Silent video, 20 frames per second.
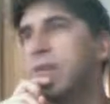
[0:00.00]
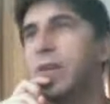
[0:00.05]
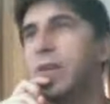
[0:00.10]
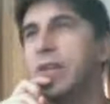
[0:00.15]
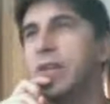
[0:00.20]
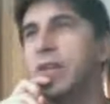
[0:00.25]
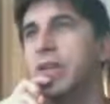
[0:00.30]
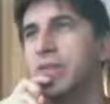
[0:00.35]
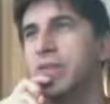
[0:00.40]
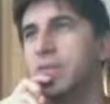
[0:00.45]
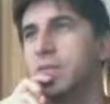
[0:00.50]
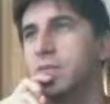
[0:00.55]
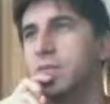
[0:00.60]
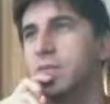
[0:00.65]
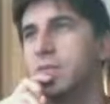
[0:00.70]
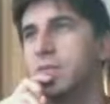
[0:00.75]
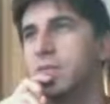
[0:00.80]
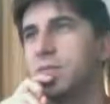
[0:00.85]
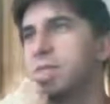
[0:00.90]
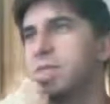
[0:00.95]
I just
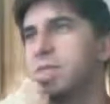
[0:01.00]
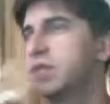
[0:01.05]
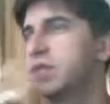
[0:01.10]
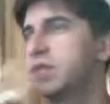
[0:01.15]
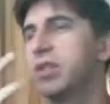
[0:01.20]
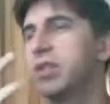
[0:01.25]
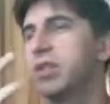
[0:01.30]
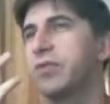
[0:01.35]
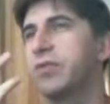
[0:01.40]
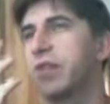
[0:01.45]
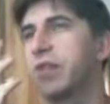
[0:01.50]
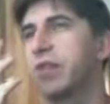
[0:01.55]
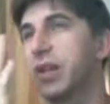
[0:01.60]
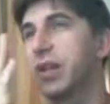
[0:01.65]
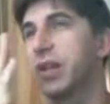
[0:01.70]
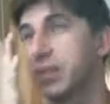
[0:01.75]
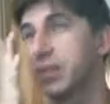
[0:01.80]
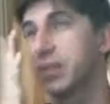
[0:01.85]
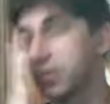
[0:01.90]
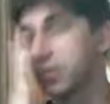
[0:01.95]
for
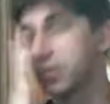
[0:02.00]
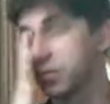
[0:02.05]
kicks,